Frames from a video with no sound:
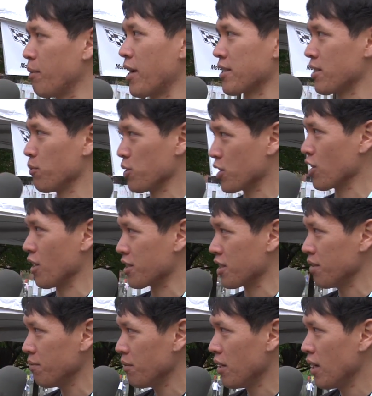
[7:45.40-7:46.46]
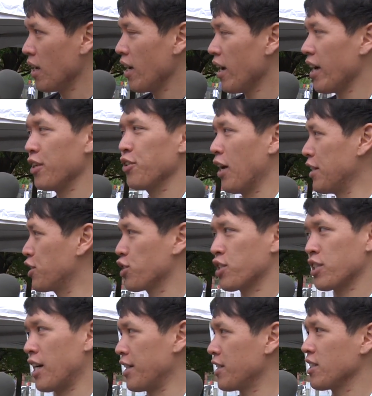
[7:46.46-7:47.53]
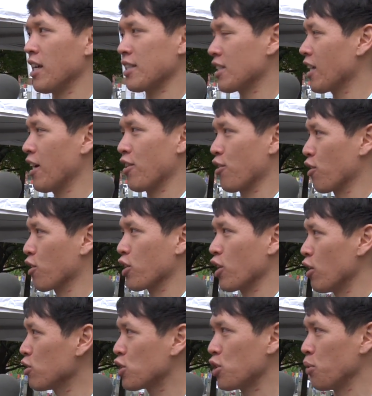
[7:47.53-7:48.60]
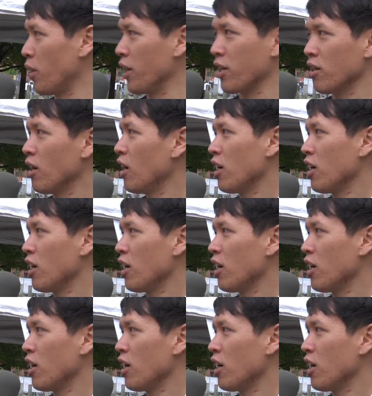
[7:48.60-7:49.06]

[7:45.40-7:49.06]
Madison, Wisconsin. Yeah. And you guys just decide to get together, go to like